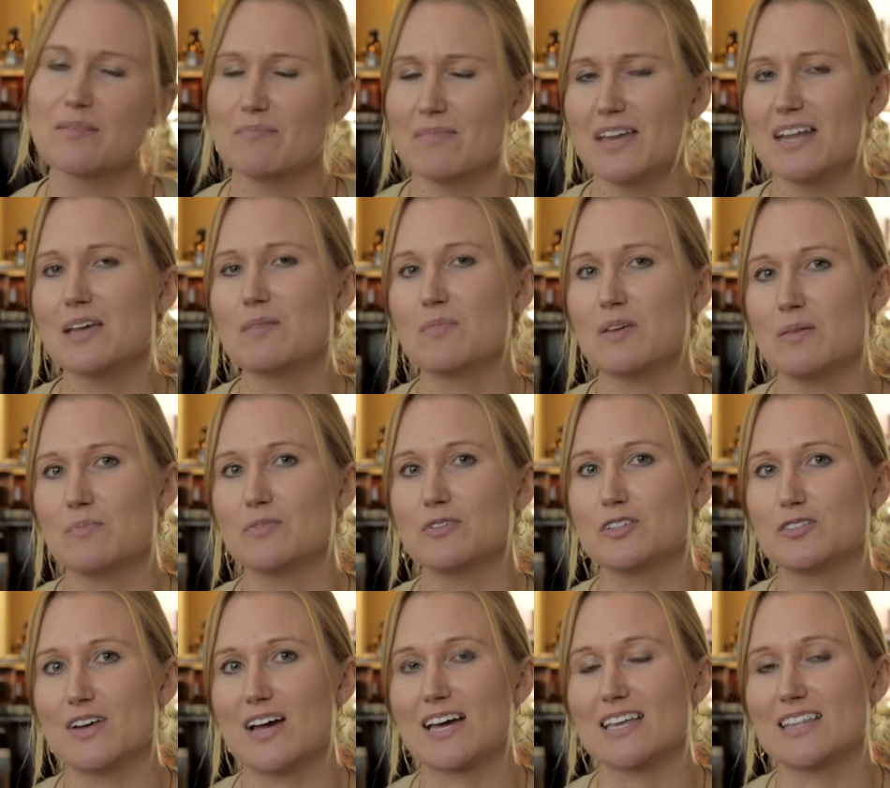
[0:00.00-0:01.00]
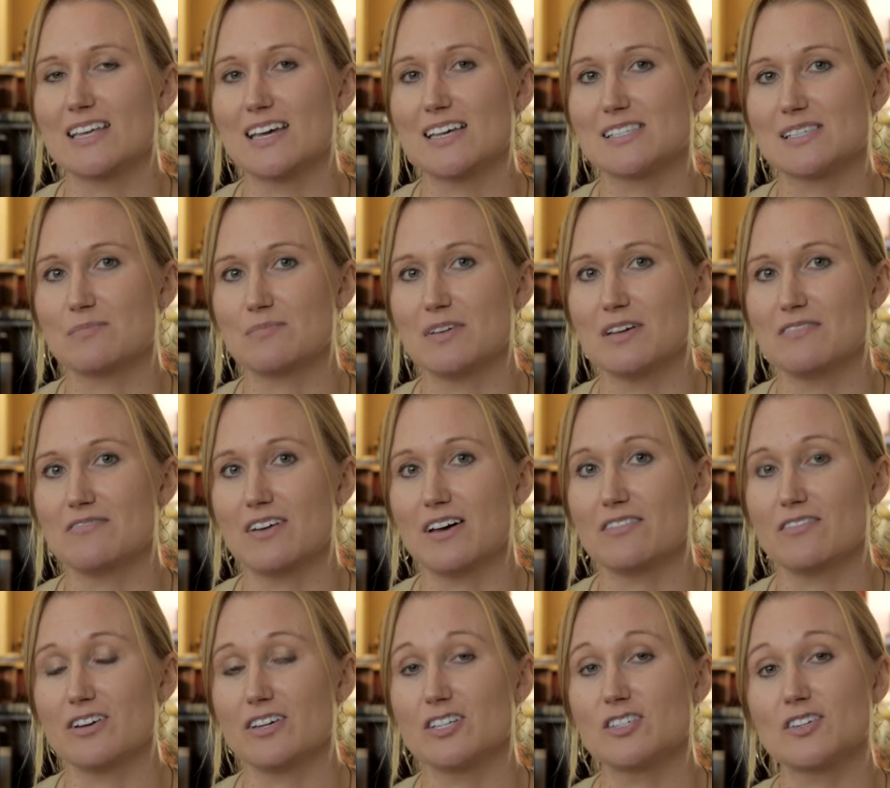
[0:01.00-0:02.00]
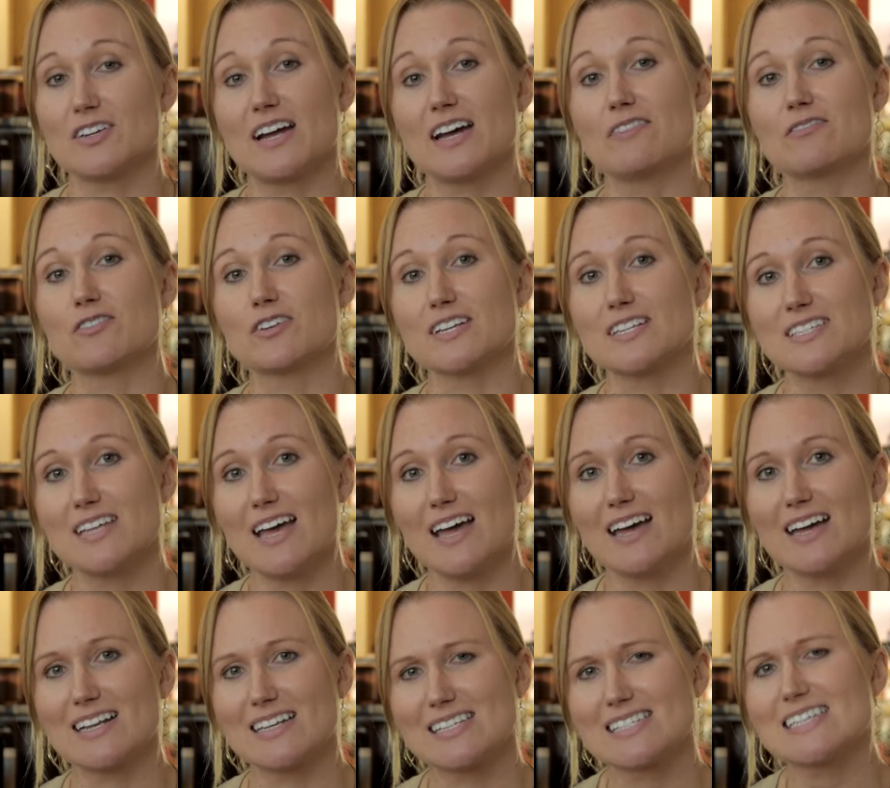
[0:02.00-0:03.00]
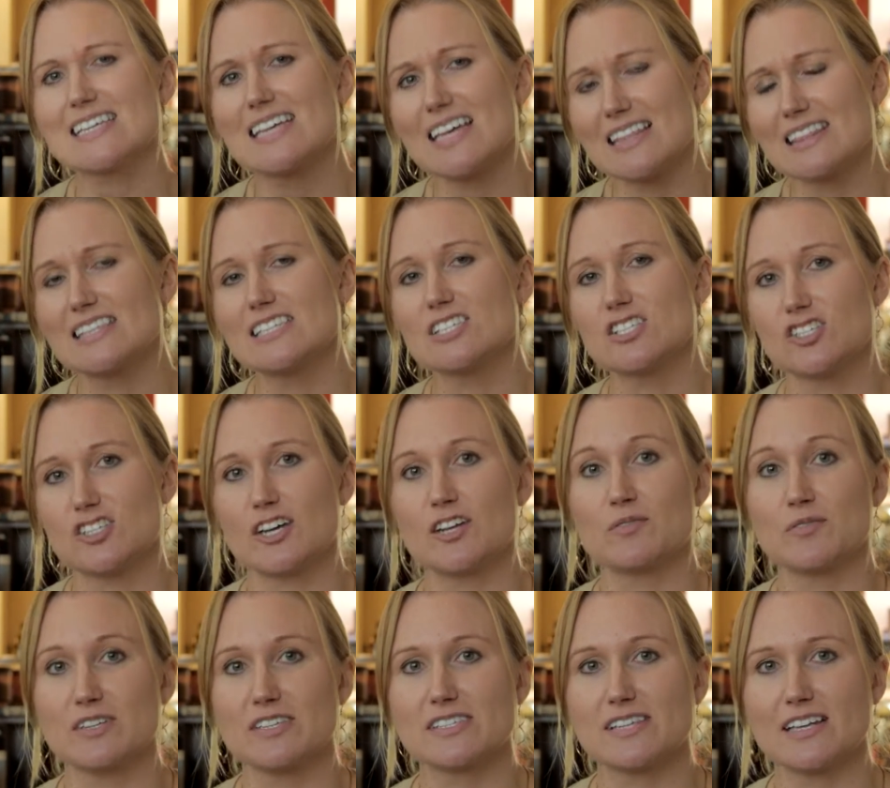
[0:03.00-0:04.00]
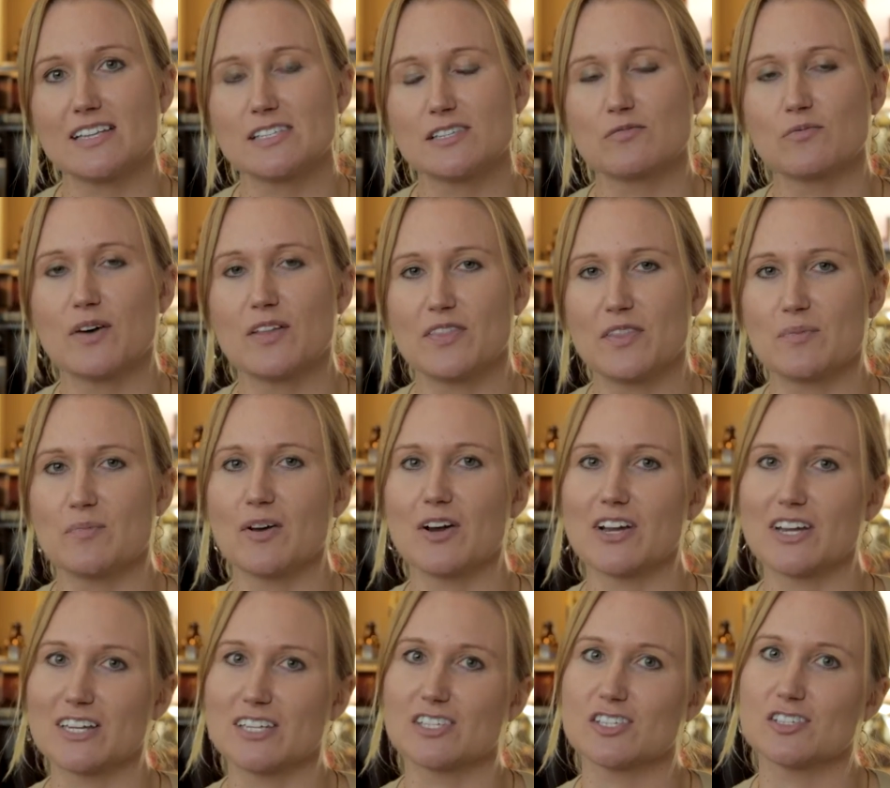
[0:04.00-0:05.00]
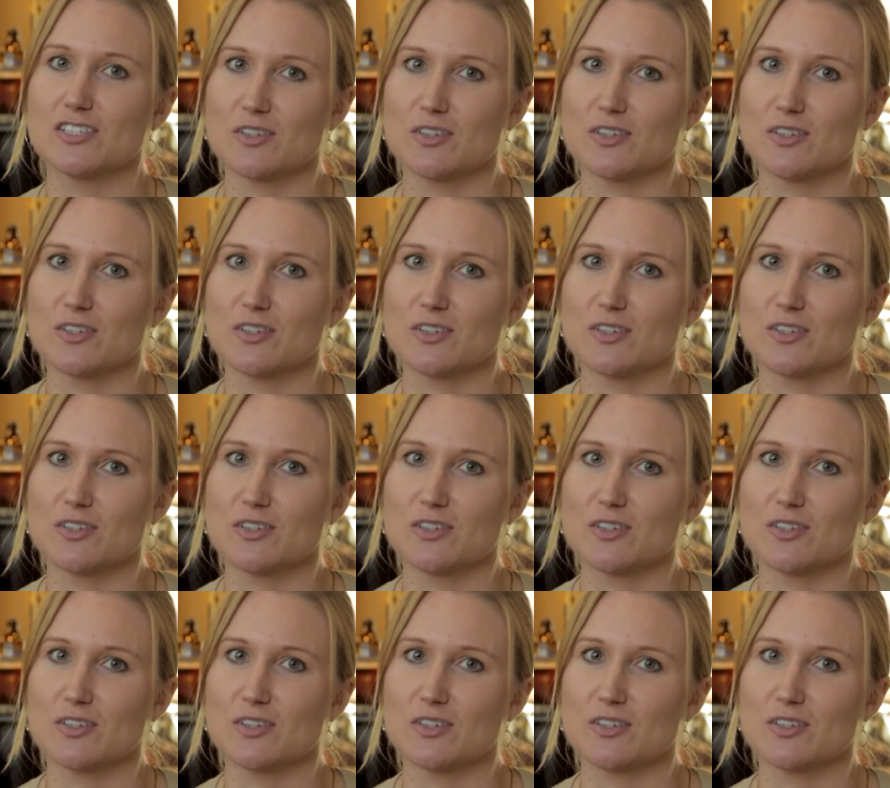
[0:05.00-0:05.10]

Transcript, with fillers: Many people track the S and P five hundred every day to get this general sense of what the market is